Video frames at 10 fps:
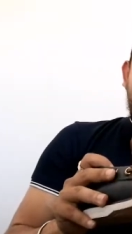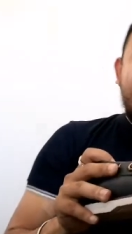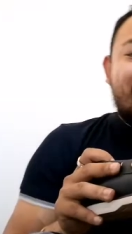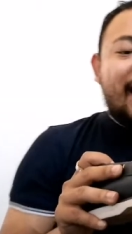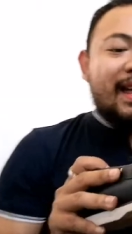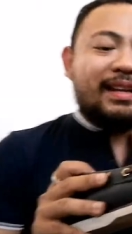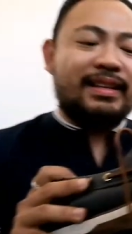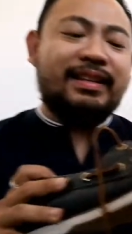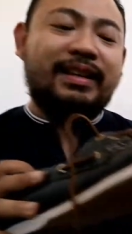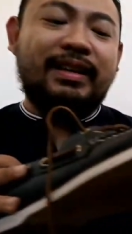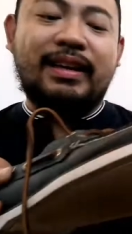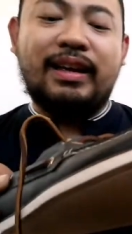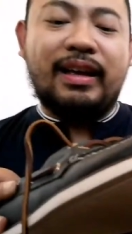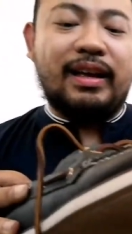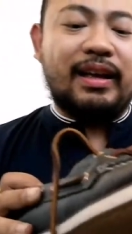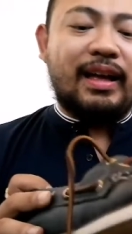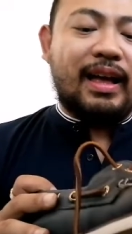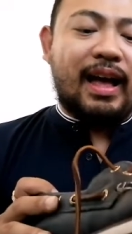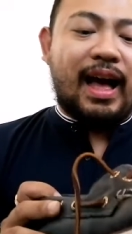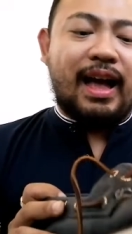And
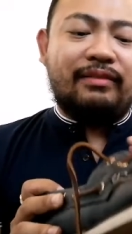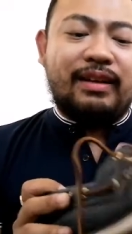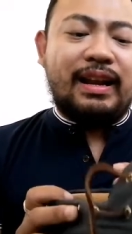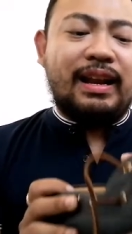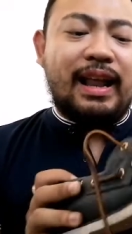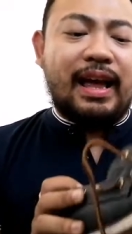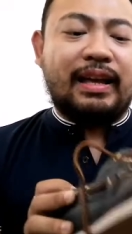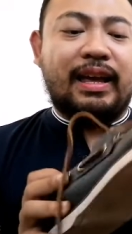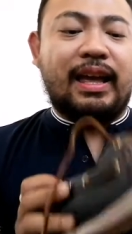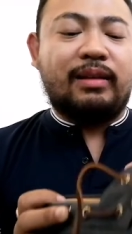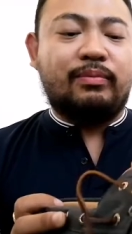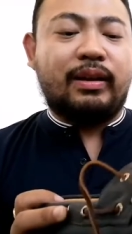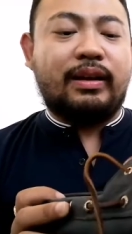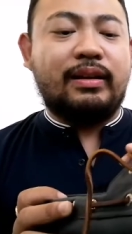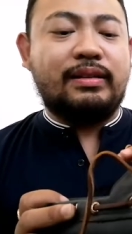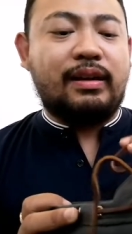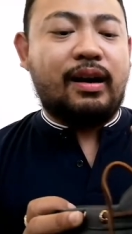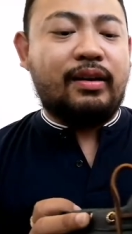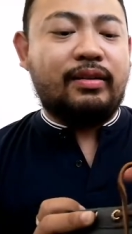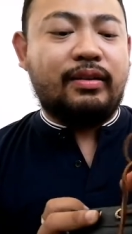I really like it because
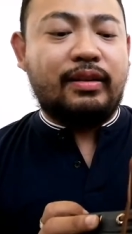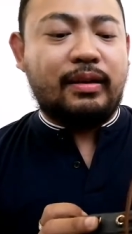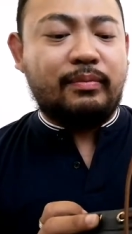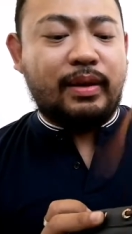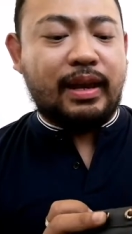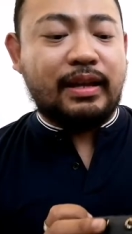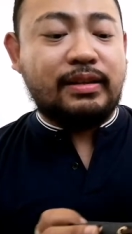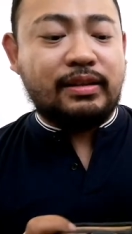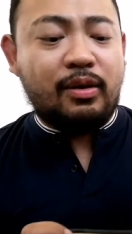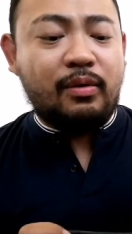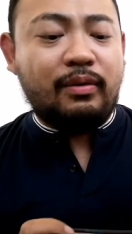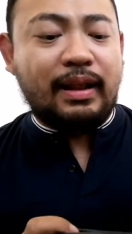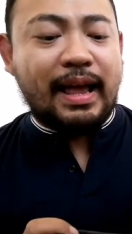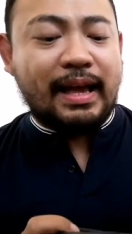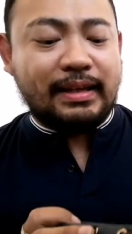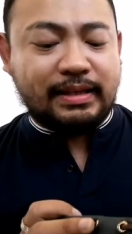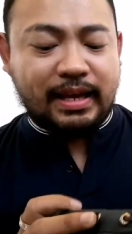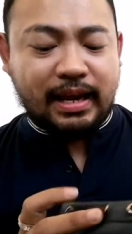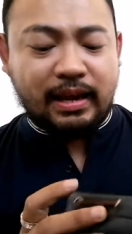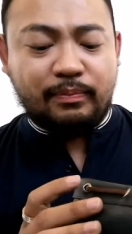other than being so
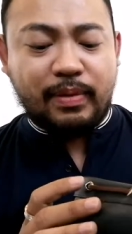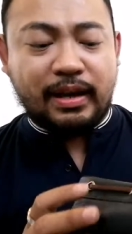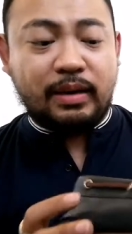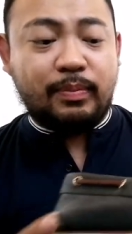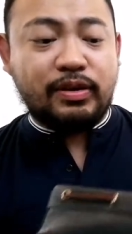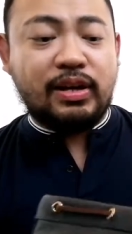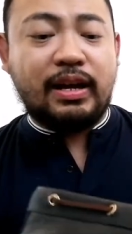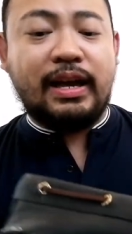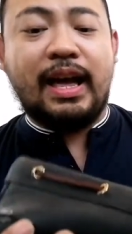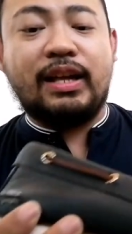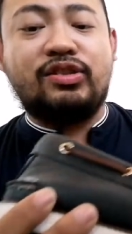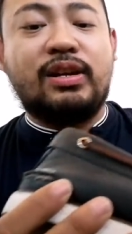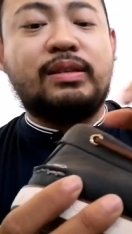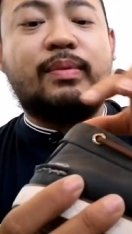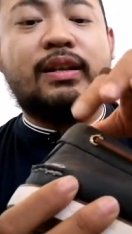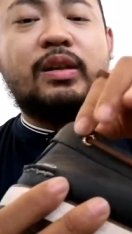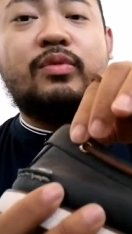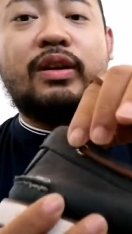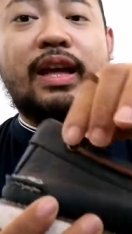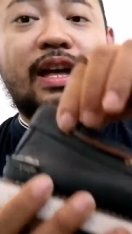classy, pwede pa siyang i-adjust, pwede
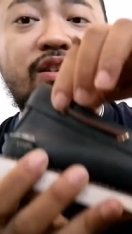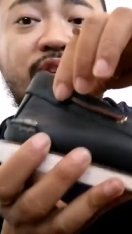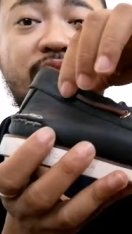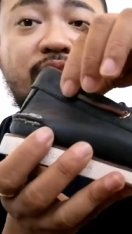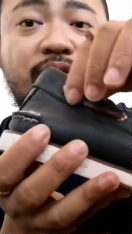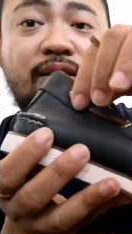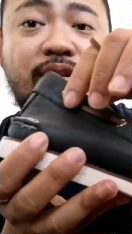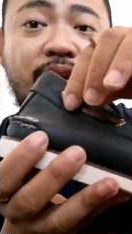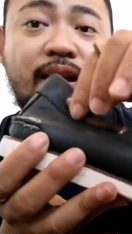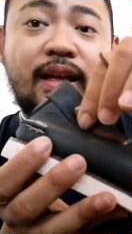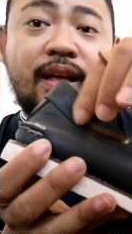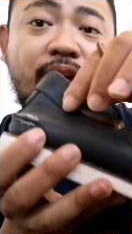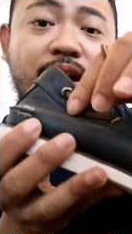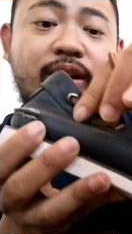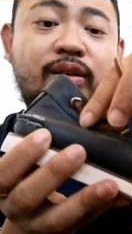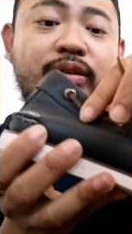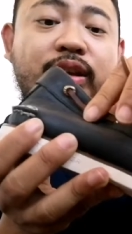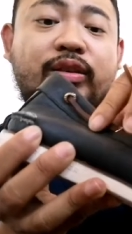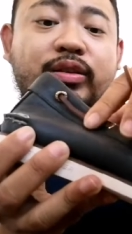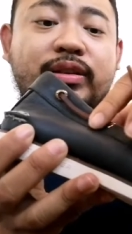mong i-adjust yung
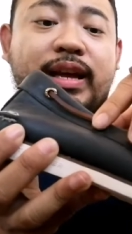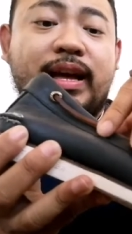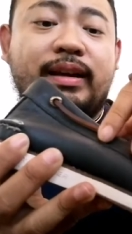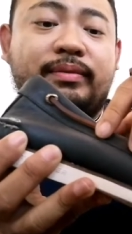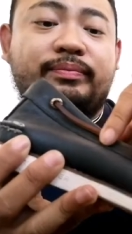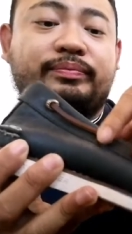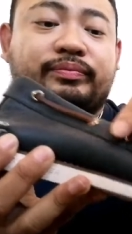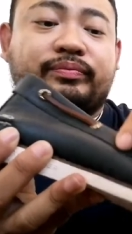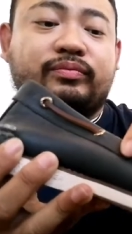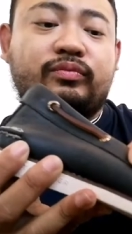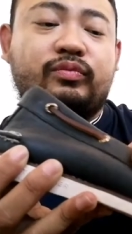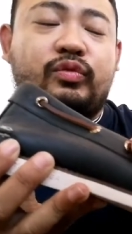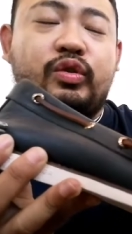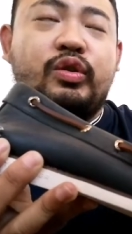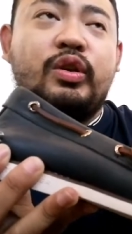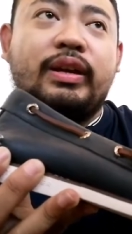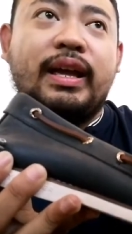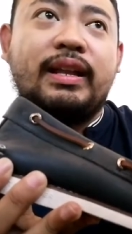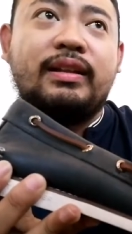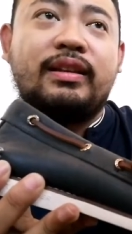dito niya, you
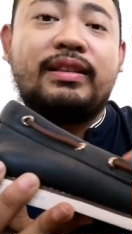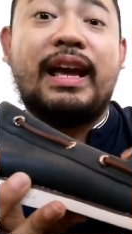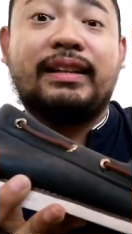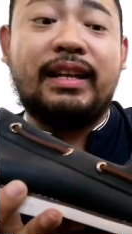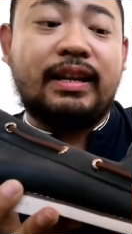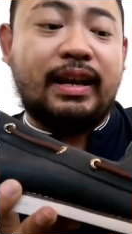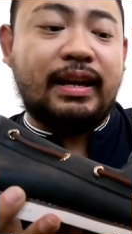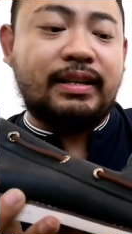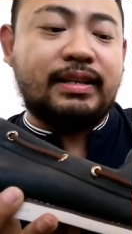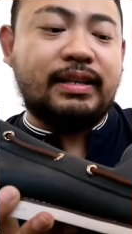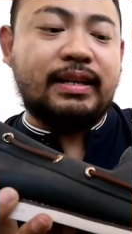can tighten it